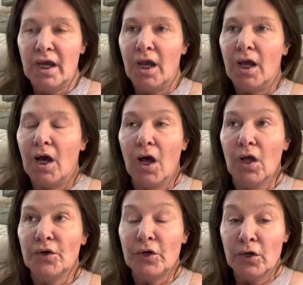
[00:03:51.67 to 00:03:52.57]
Called
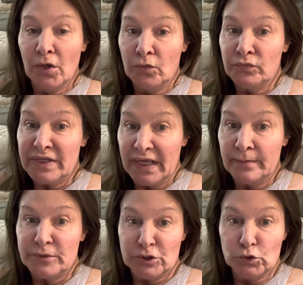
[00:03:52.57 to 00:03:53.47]
her own damn
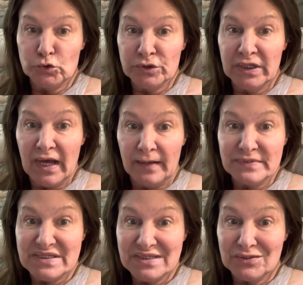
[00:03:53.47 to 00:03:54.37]
children
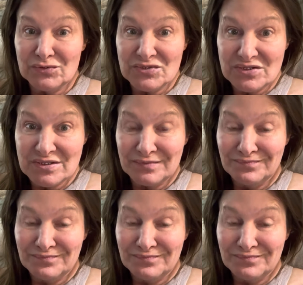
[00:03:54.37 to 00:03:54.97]
obstacles?